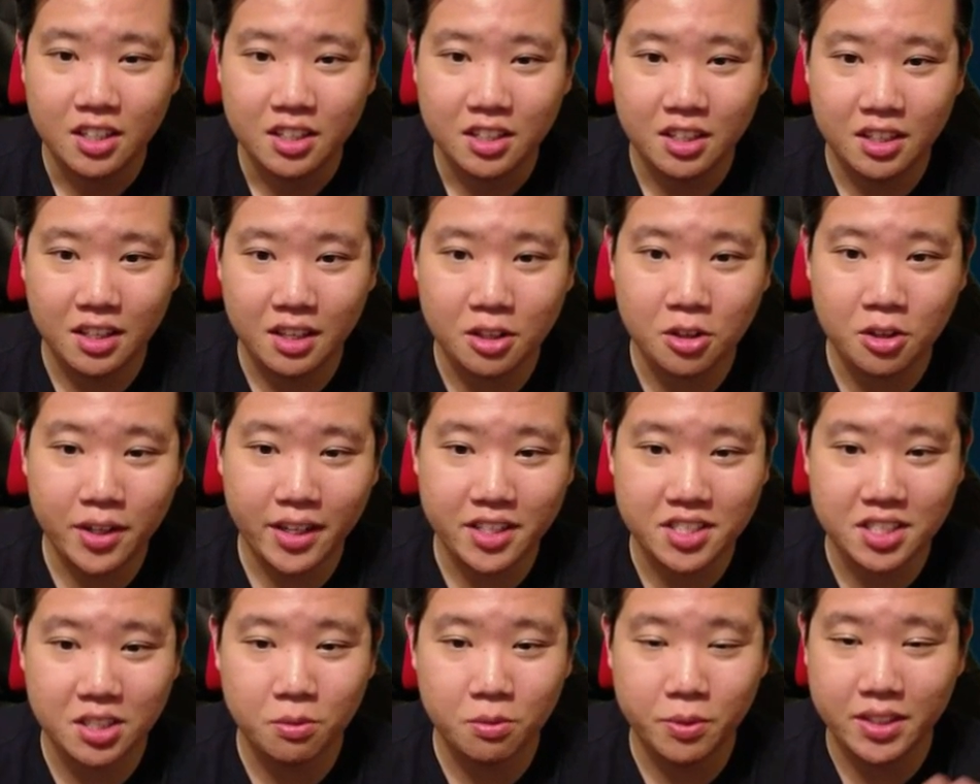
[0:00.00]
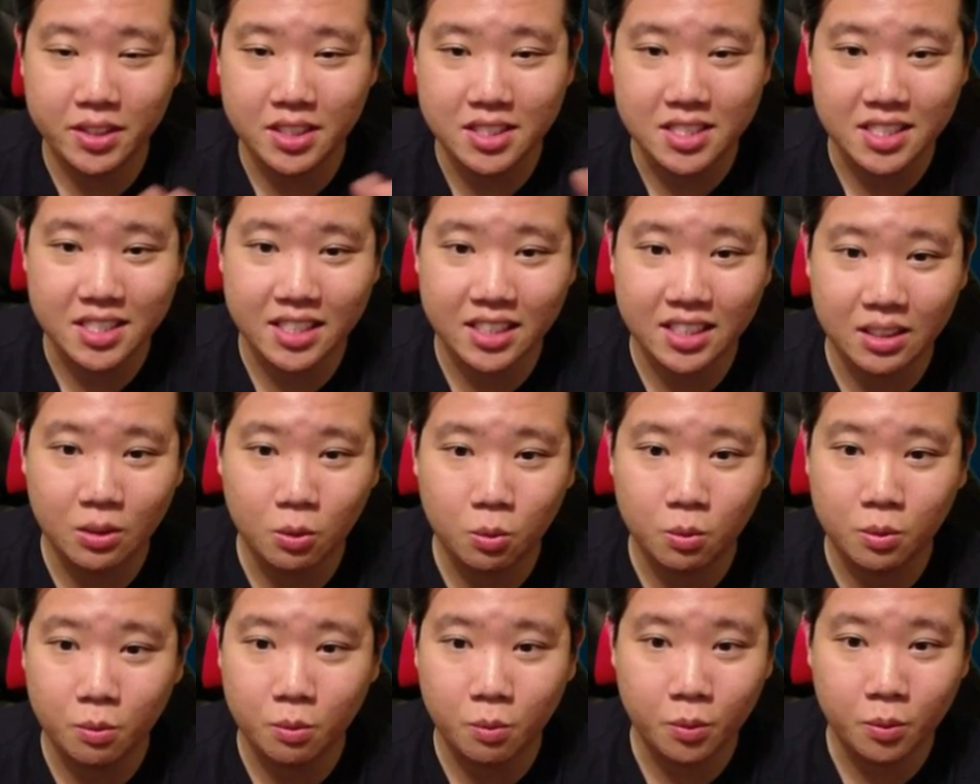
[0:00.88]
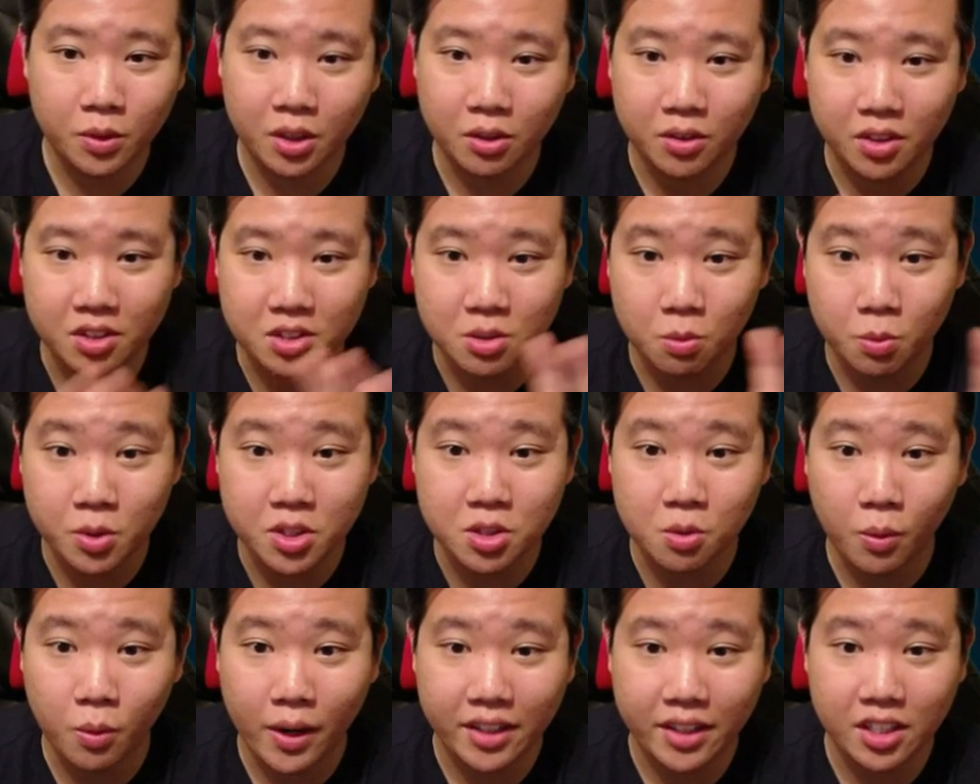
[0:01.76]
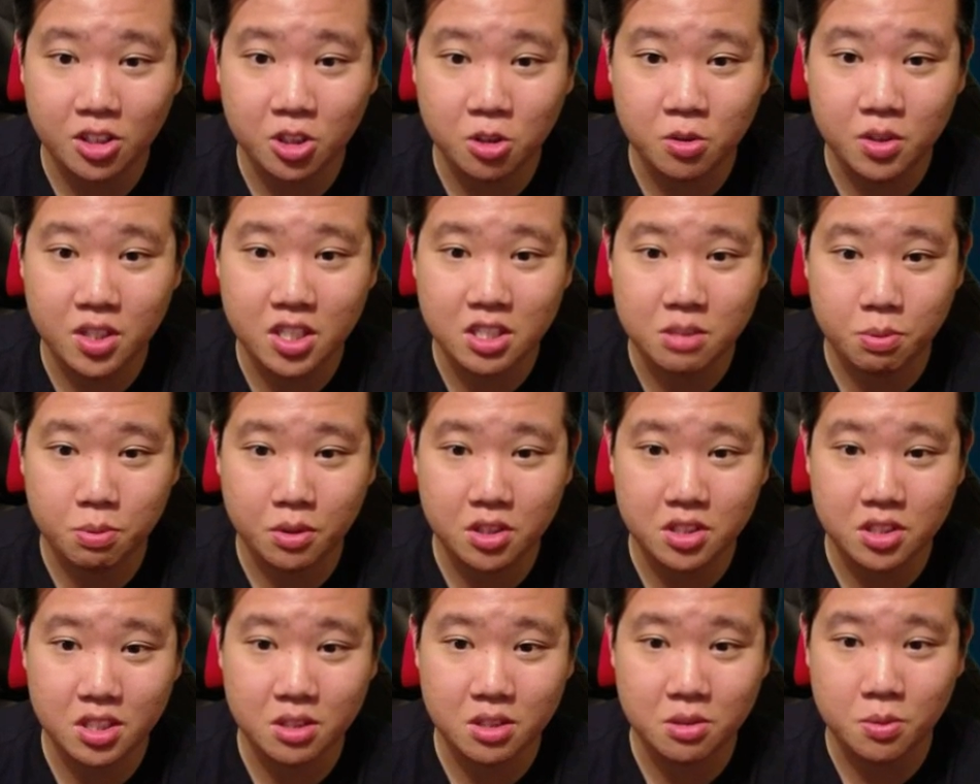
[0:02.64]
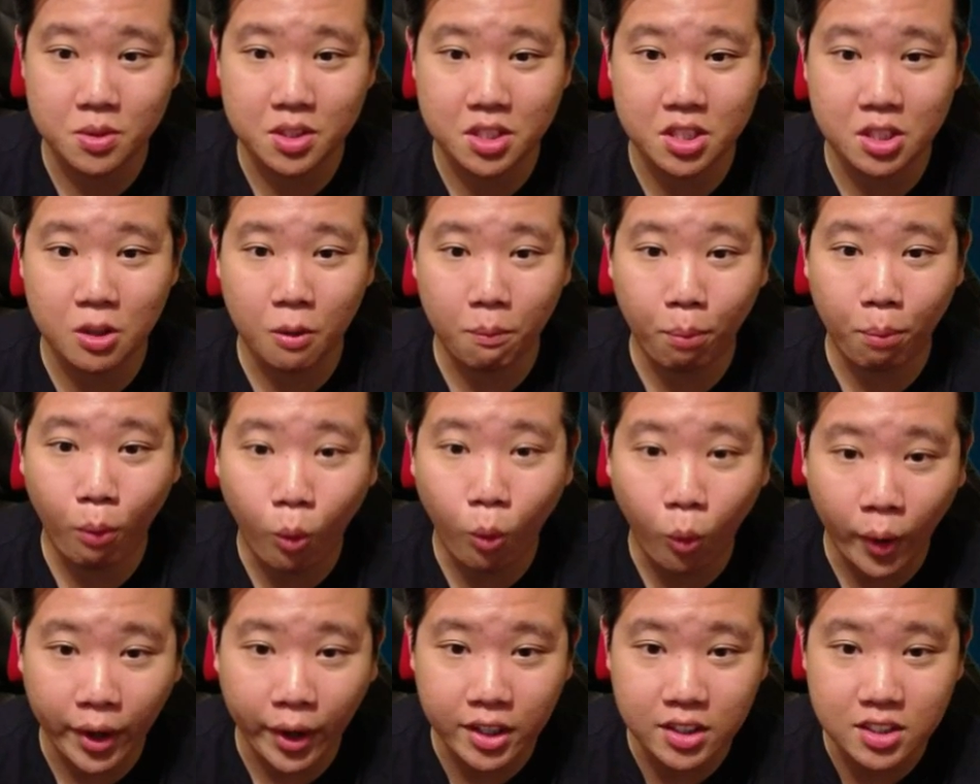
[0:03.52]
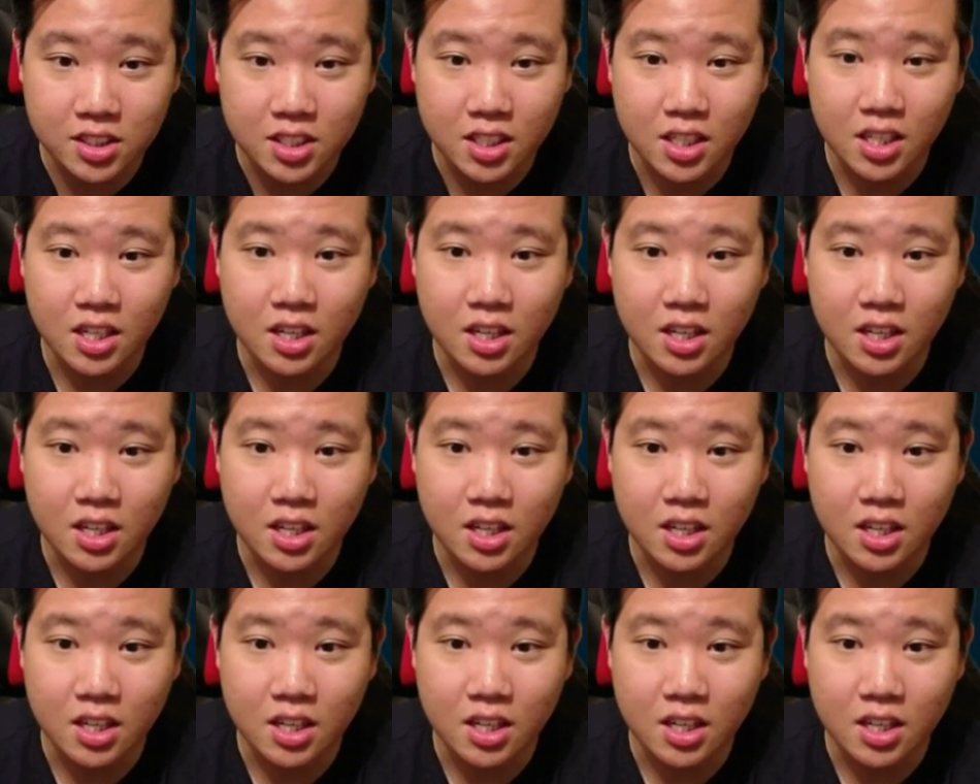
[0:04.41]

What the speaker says: You guys can read the skill. There's a reason why I didn't do this, because there's really no point.